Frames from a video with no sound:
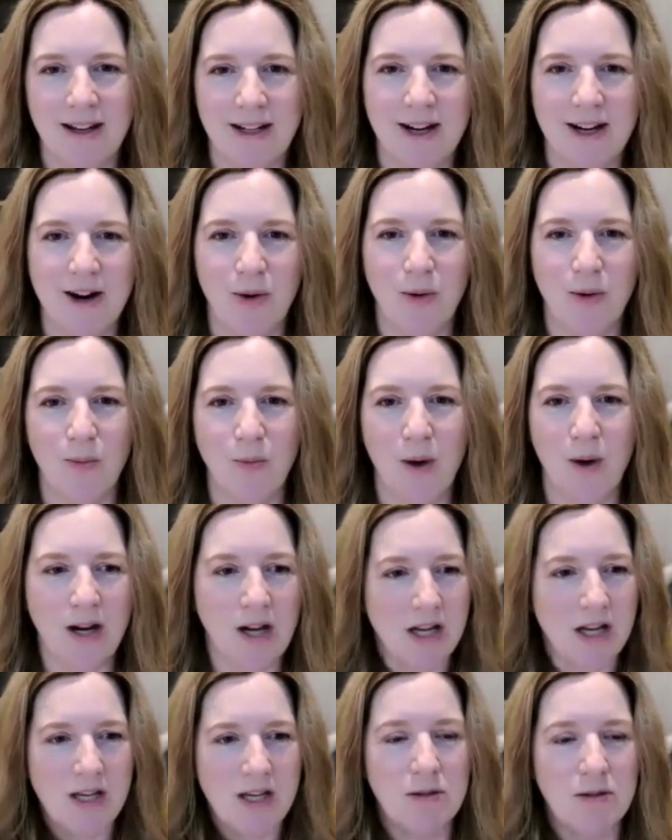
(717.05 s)
what
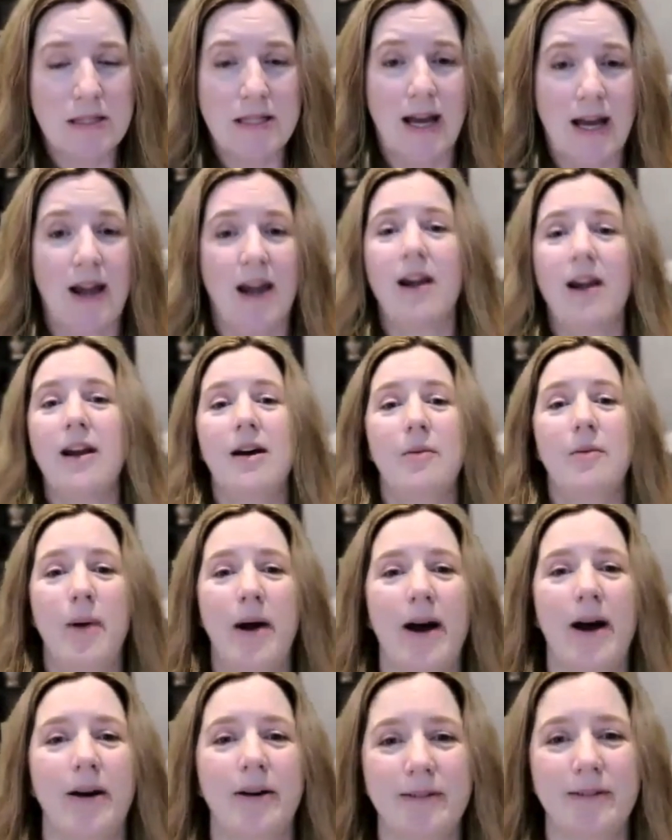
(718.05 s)
got you excited
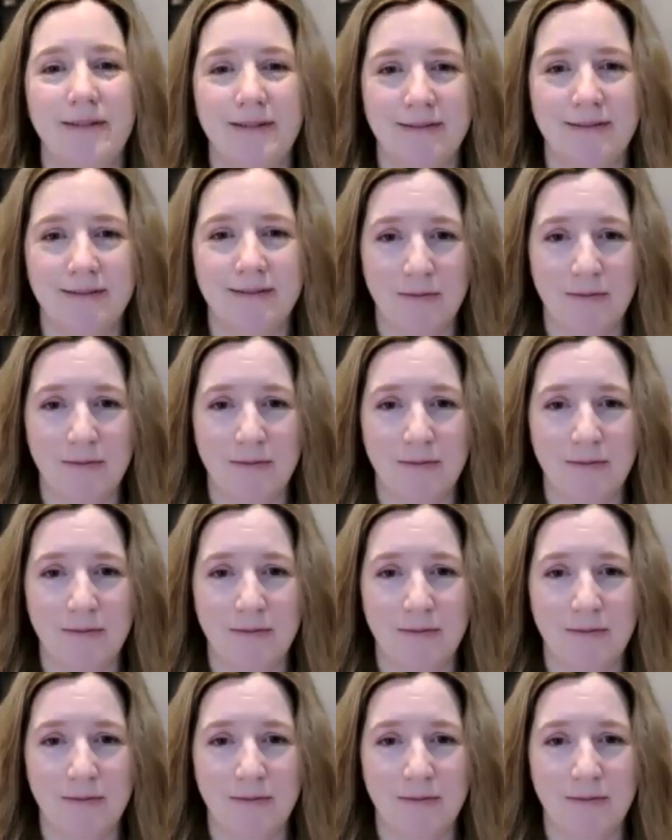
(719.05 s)
about